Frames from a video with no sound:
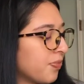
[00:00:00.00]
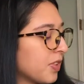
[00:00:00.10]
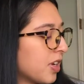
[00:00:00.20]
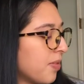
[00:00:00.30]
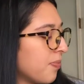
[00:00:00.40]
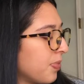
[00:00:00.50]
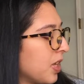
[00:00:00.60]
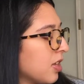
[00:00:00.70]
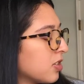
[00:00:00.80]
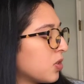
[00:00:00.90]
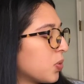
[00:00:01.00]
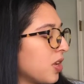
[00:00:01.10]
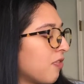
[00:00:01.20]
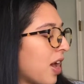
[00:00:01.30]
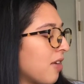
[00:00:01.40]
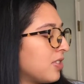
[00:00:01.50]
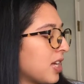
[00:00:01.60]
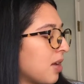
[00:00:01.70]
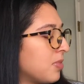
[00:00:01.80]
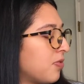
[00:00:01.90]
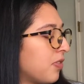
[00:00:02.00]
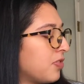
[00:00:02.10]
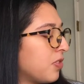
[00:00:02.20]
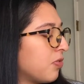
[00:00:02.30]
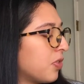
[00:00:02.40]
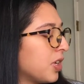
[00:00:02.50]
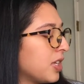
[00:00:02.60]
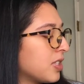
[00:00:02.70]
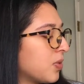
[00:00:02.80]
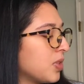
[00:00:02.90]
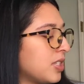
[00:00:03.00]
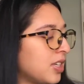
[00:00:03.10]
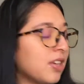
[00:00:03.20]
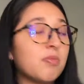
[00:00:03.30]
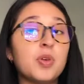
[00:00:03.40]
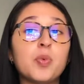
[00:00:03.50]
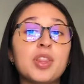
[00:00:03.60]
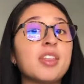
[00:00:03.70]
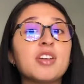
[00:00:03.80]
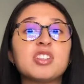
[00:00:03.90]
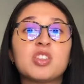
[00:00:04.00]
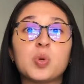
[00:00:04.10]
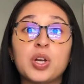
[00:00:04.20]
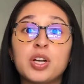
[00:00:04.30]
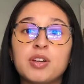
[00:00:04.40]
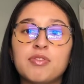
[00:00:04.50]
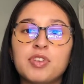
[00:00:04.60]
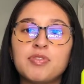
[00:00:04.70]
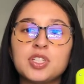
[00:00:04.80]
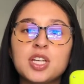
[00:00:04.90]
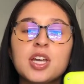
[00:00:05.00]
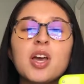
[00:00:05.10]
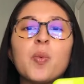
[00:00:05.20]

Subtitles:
Okay? So 25 times 54 is going to give me 1,350.